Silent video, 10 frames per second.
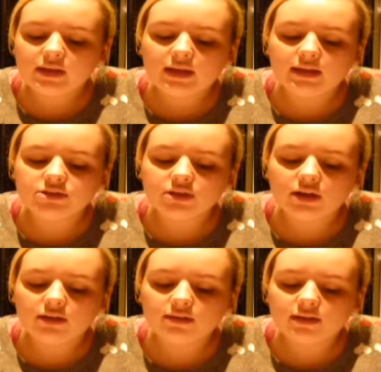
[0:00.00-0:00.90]
He
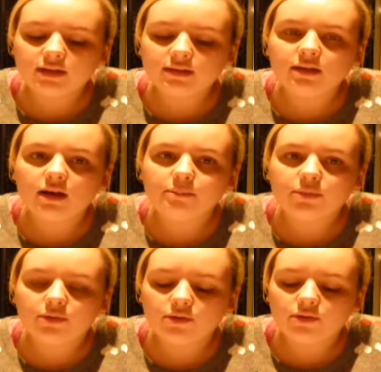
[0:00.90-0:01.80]
shows an
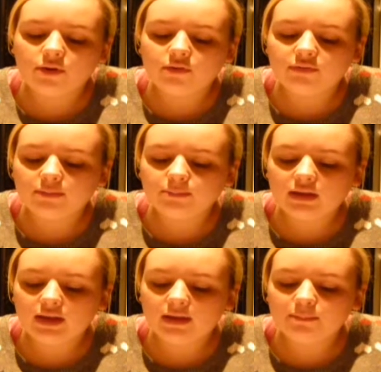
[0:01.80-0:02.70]
example of
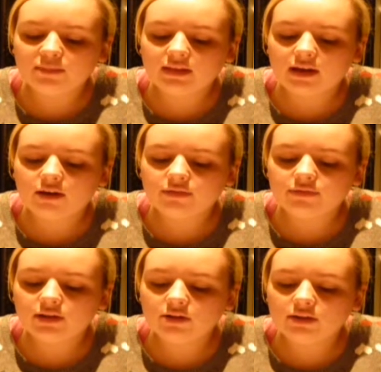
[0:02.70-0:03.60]
himself
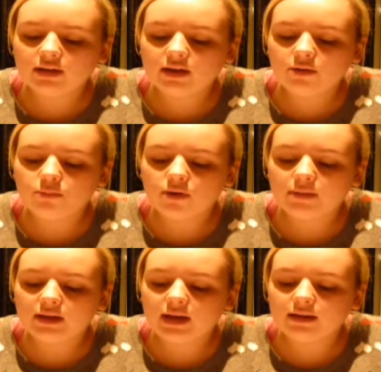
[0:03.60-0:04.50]
looking at a
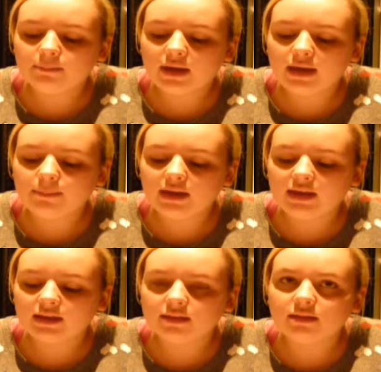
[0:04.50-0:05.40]
woman and a
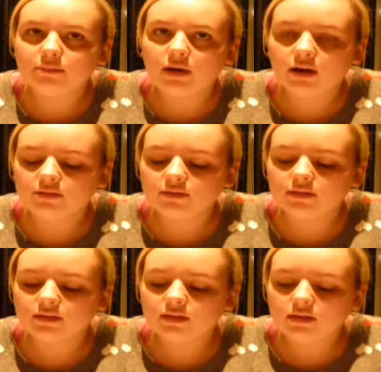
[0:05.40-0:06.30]
baby and smiles.
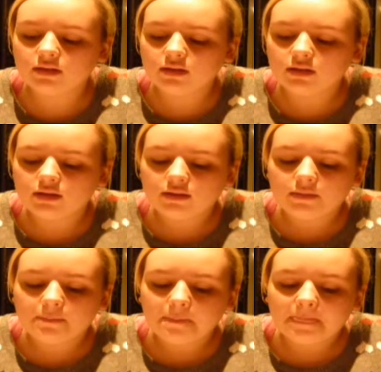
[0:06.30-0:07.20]

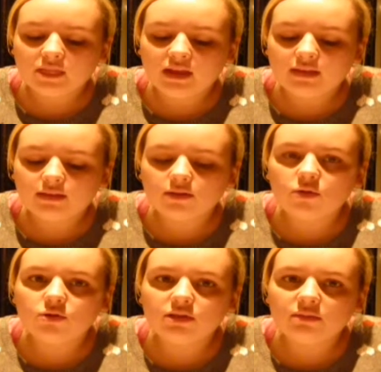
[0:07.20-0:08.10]
This
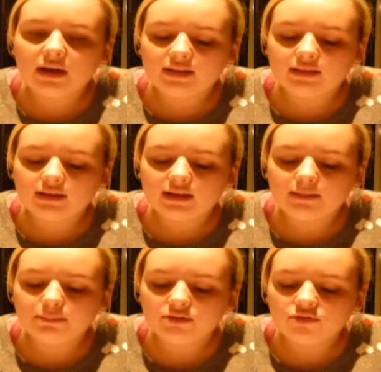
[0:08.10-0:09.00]

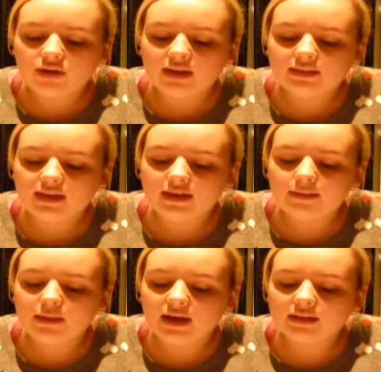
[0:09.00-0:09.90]
automatically portrays
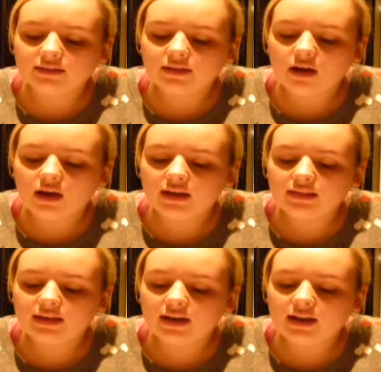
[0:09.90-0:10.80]
him as
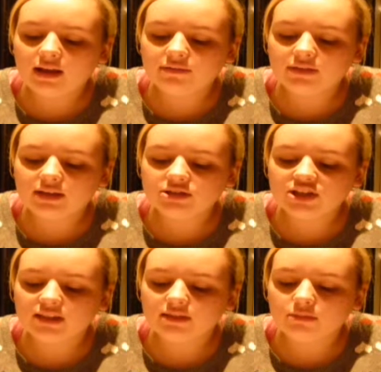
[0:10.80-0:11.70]
kind and loving
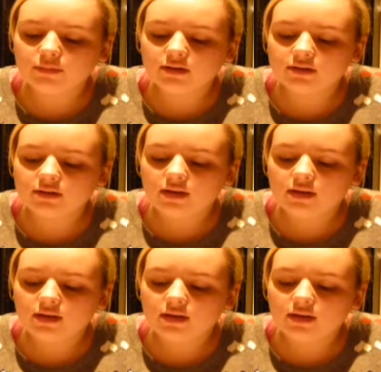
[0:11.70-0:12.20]
gentleman,